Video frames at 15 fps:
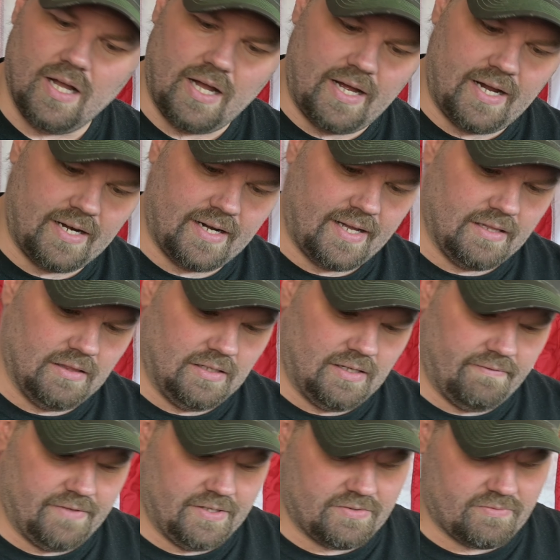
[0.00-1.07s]
And I
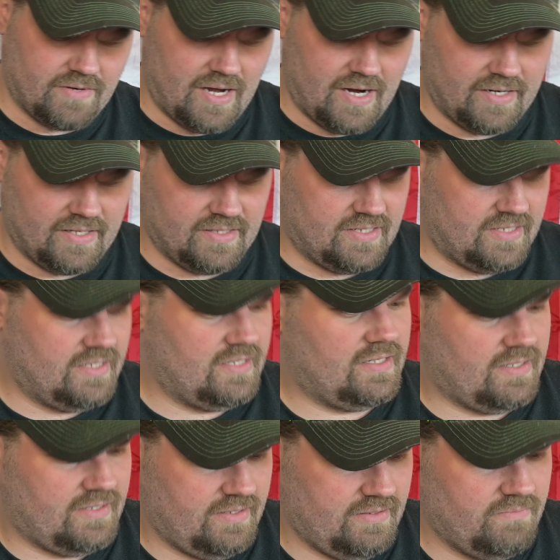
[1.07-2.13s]
love this rod.
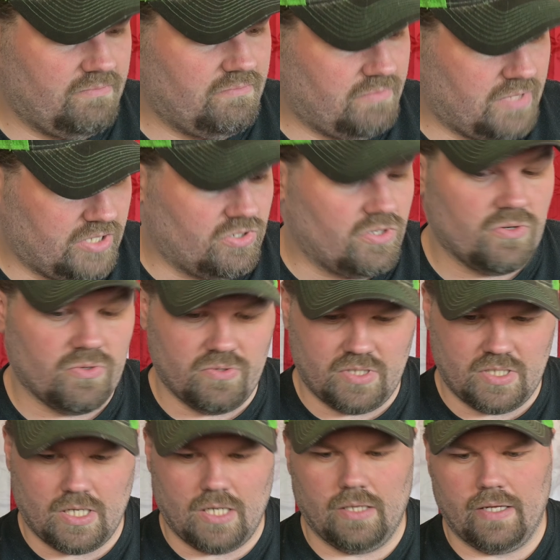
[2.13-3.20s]
It's been used
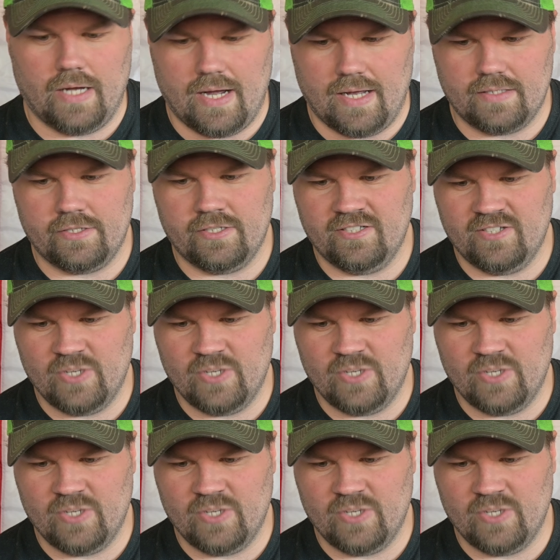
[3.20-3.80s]
a lot.